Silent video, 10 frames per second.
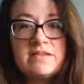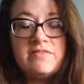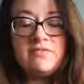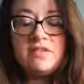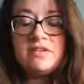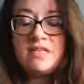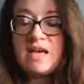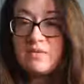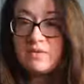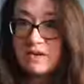if there's
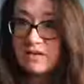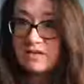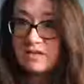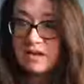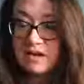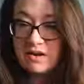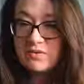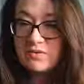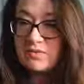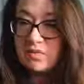anyone out
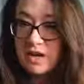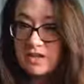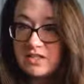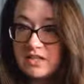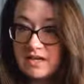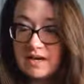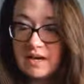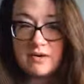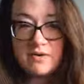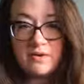there who's watching
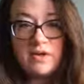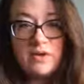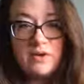now